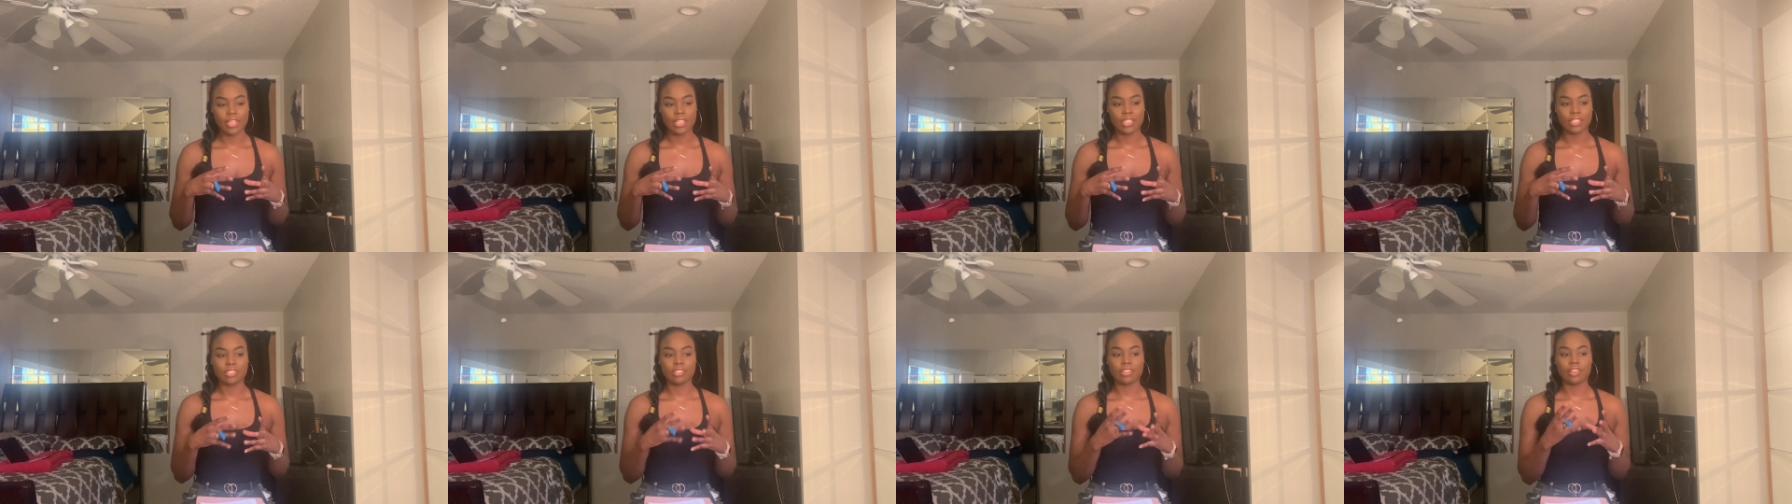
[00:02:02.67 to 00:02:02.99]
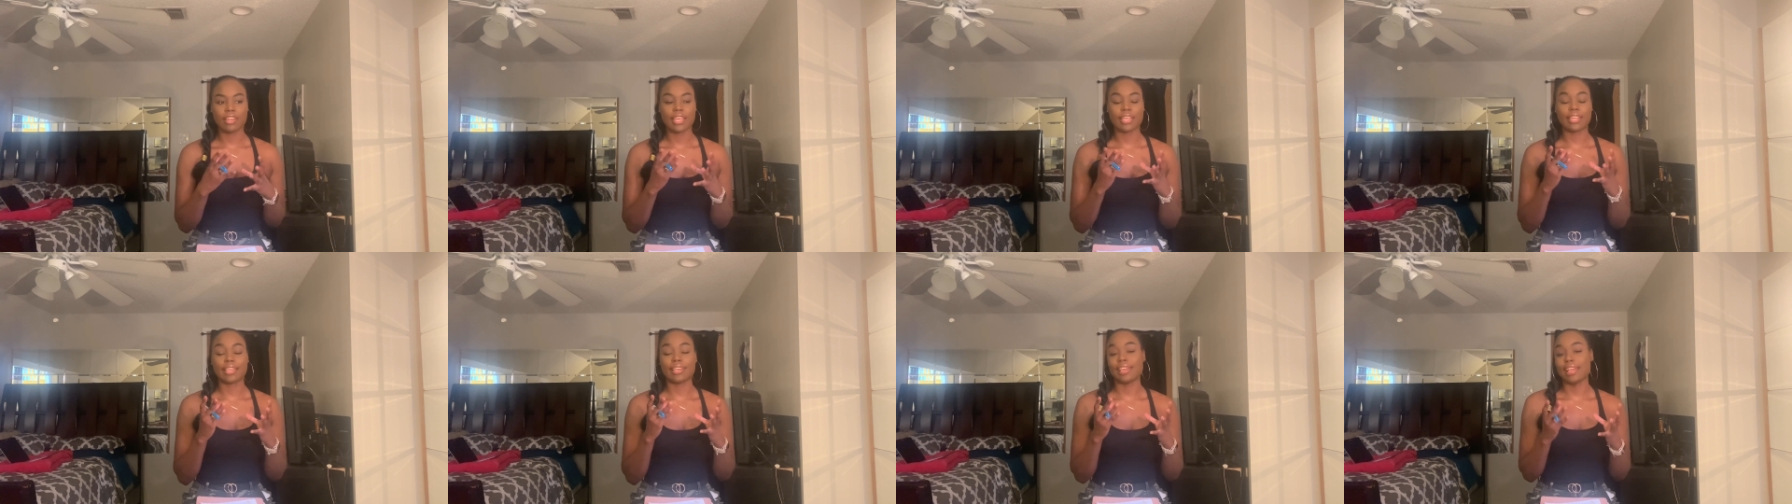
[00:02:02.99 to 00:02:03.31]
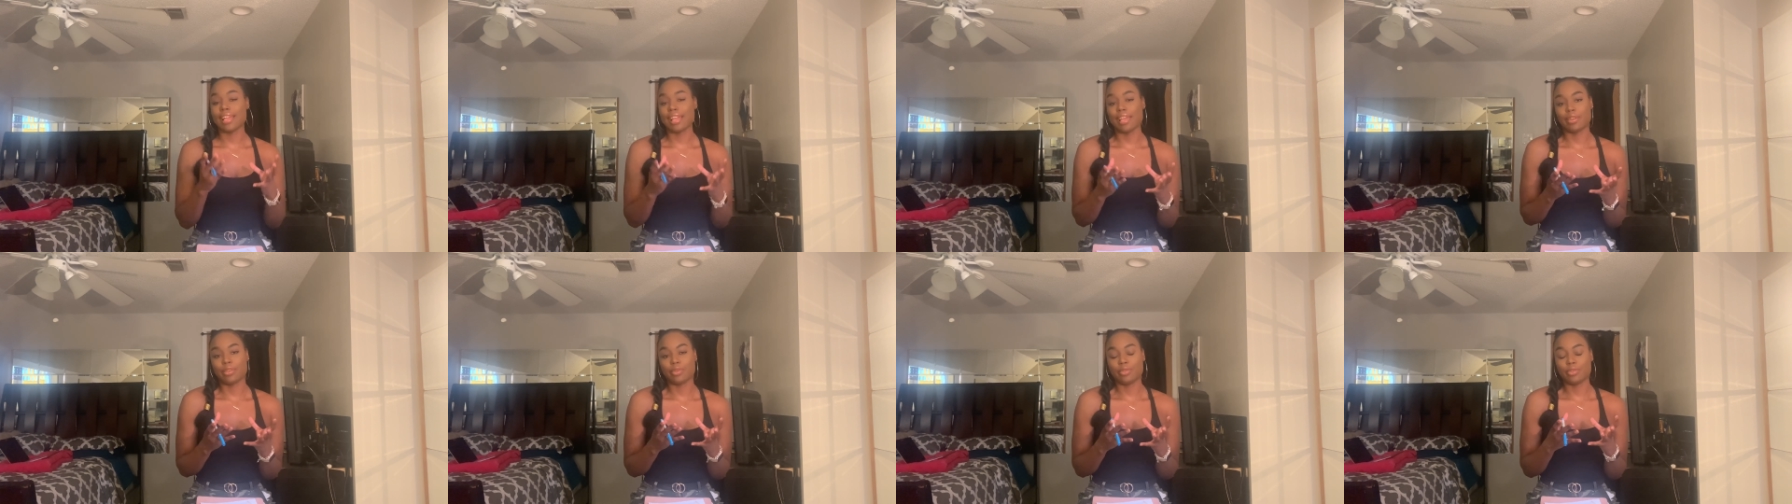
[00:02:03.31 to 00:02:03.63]
So like a
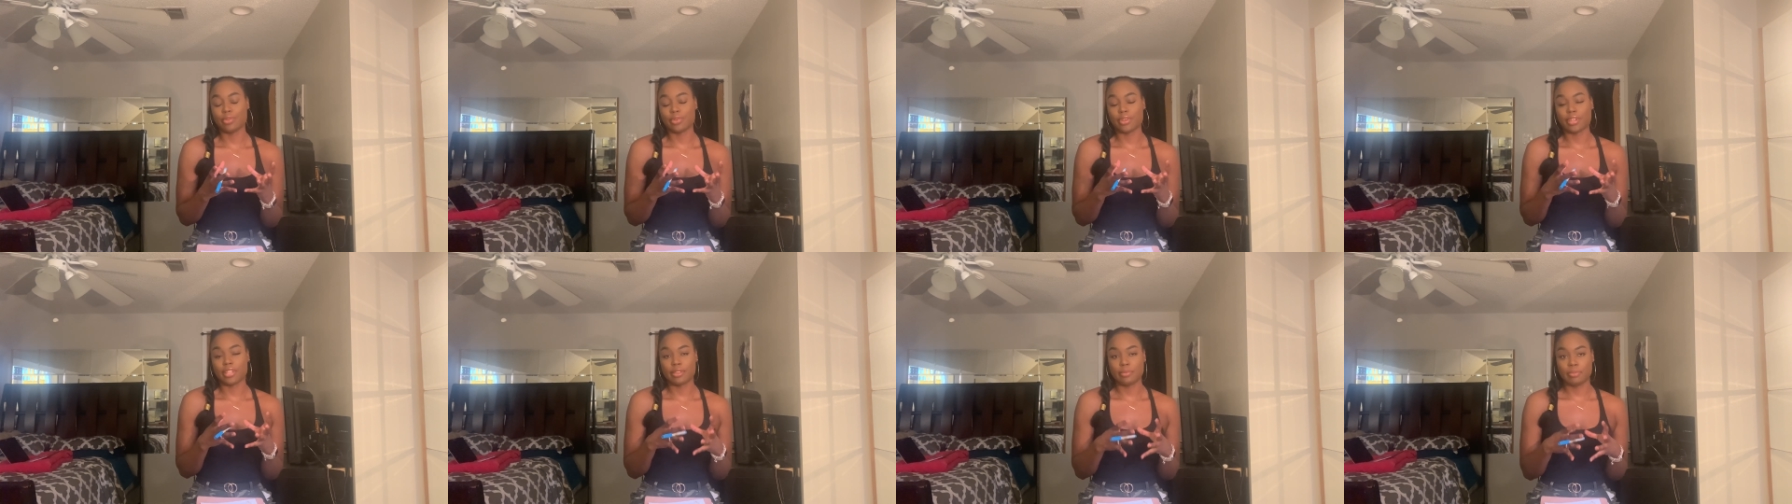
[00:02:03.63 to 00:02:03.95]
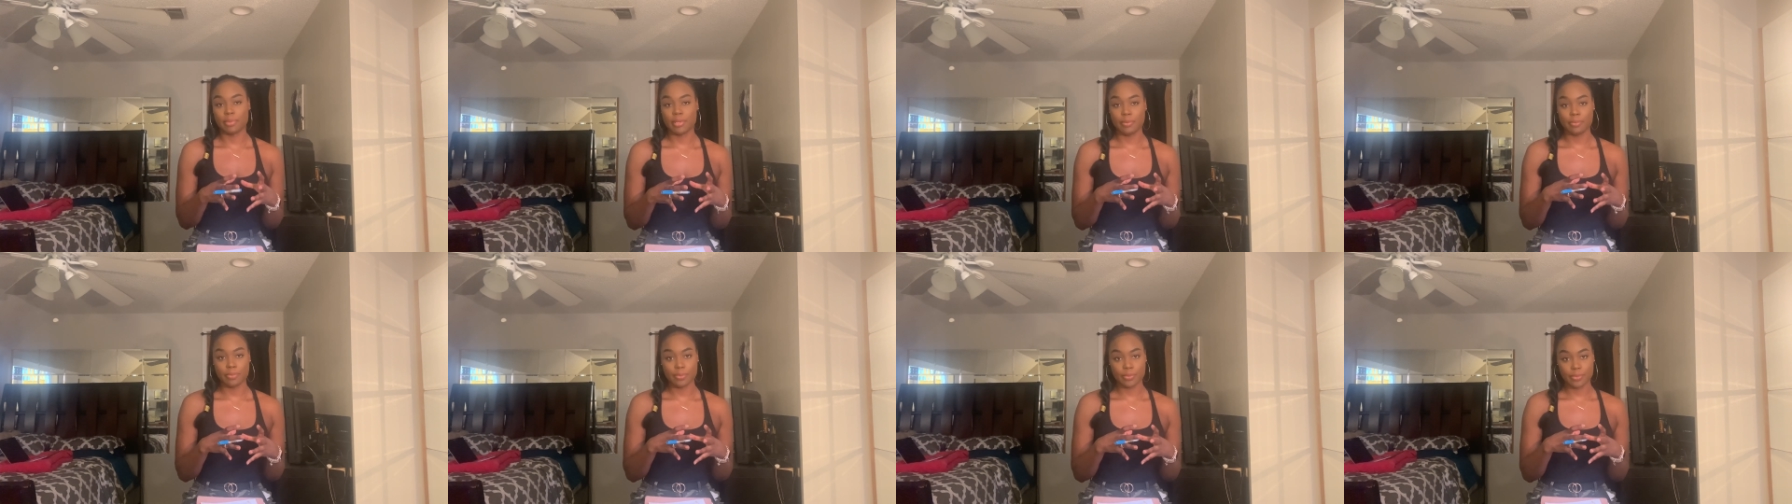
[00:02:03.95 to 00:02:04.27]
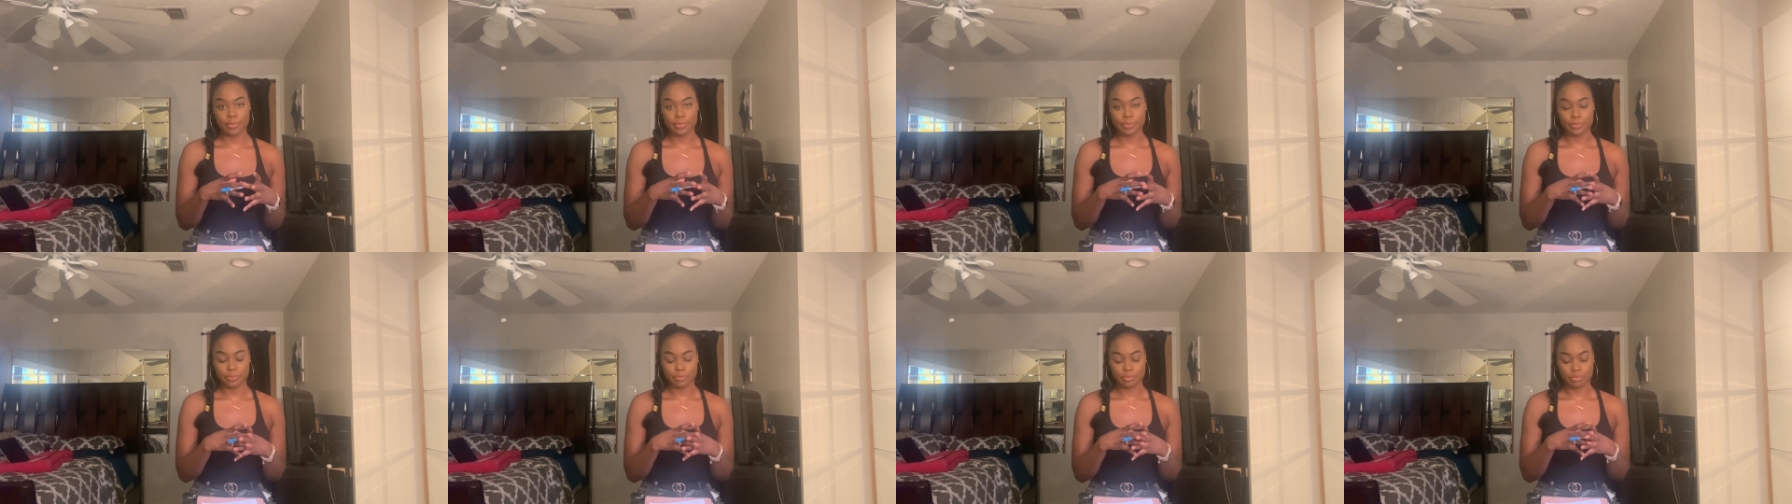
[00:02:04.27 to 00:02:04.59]
category of people.
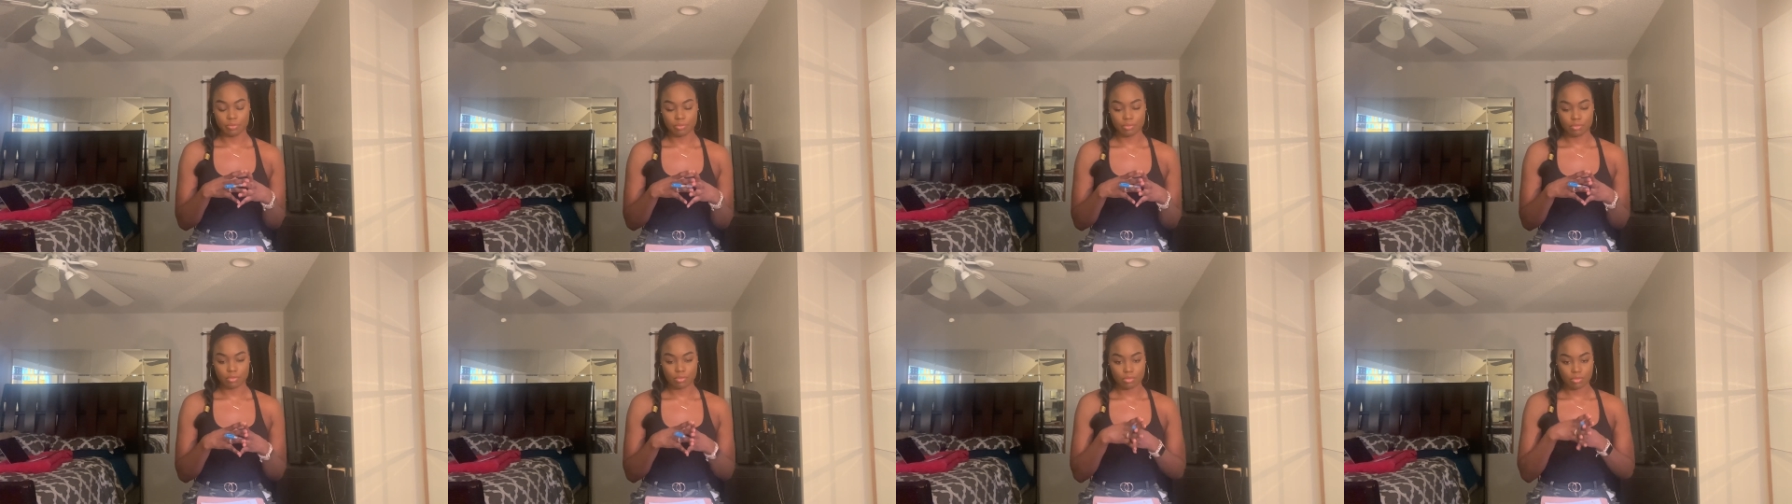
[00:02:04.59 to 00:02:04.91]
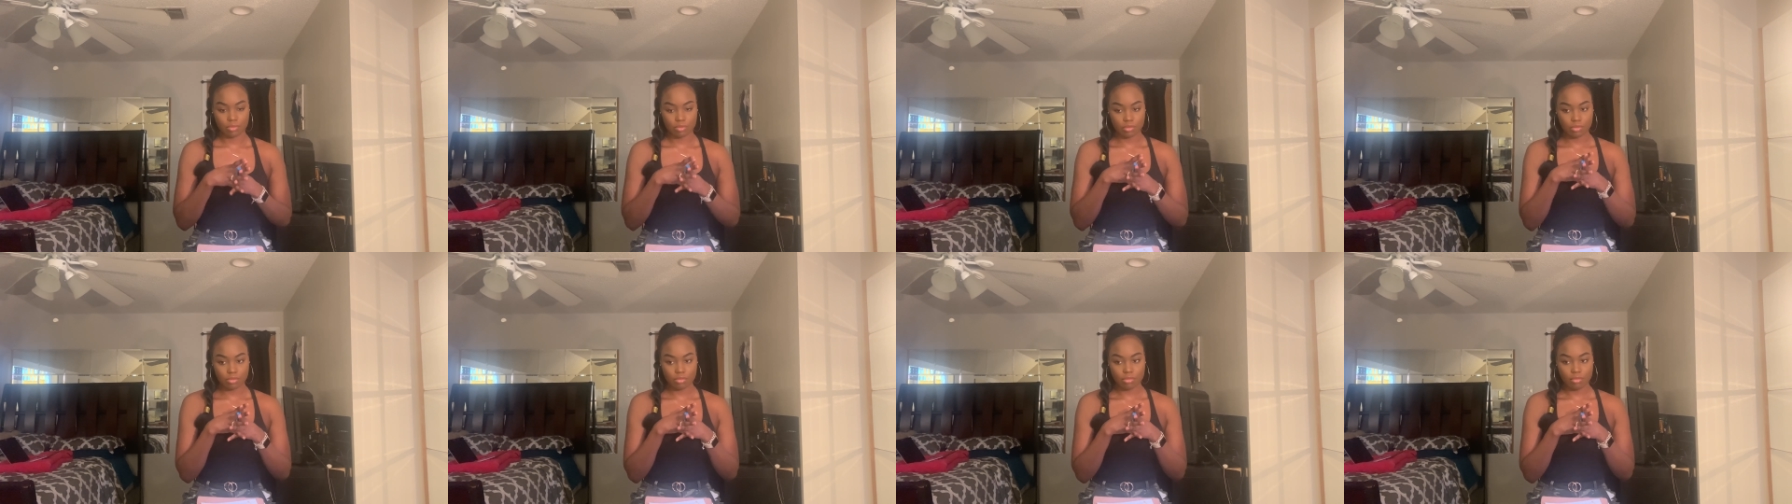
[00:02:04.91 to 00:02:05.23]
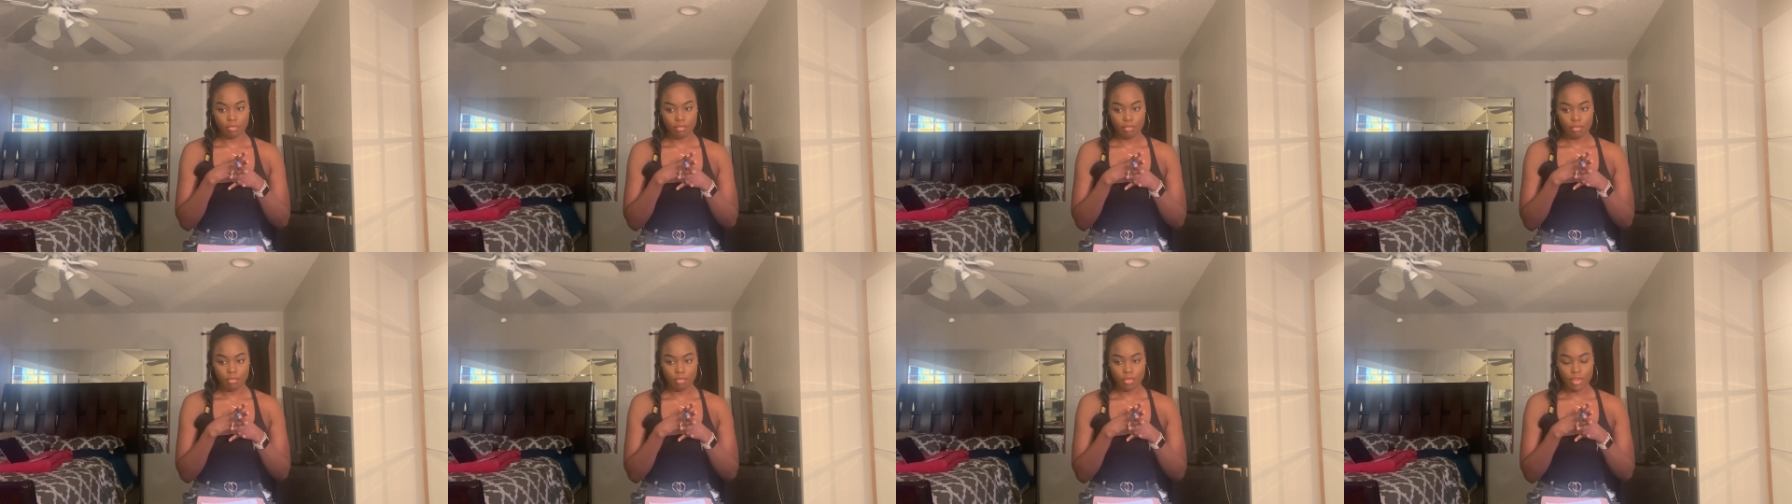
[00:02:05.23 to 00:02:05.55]

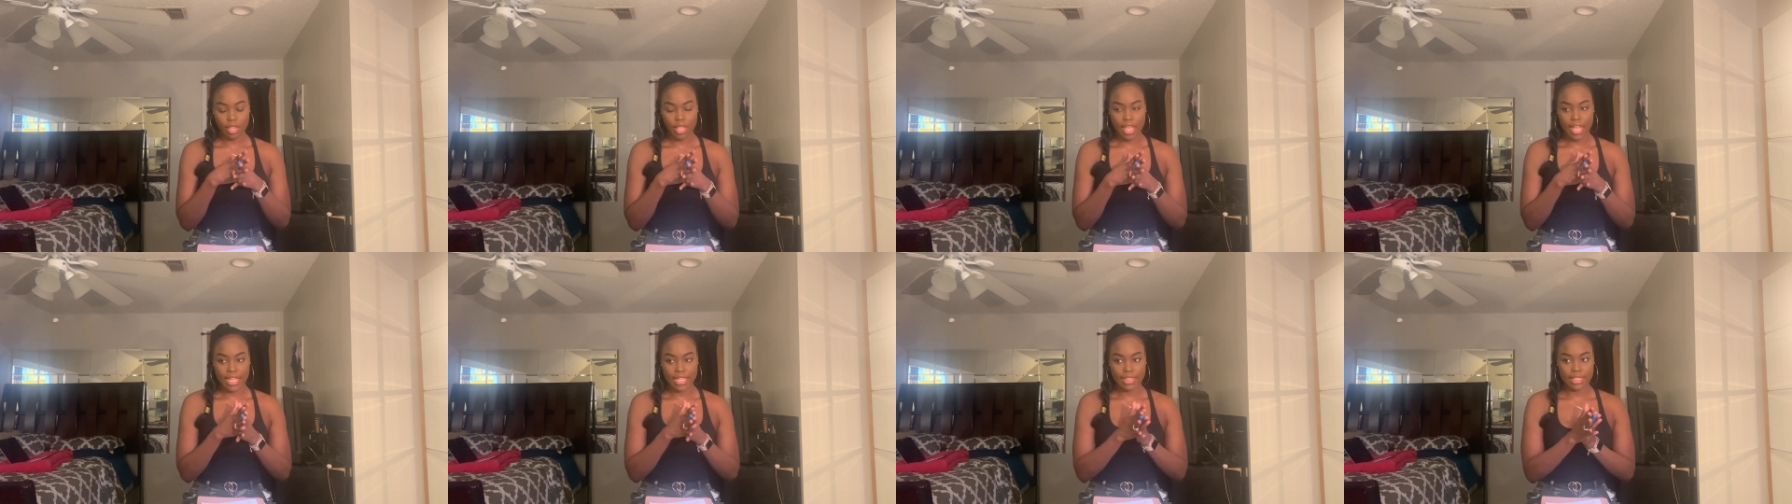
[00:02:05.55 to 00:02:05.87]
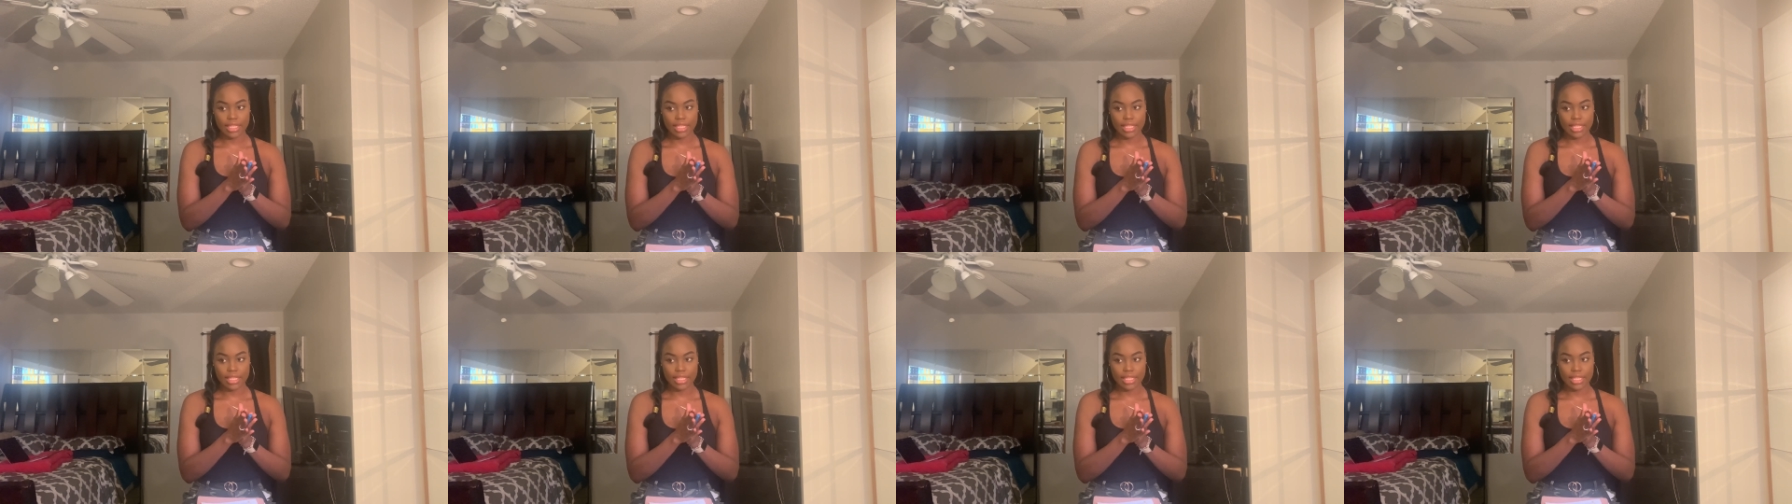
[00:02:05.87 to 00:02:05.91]
I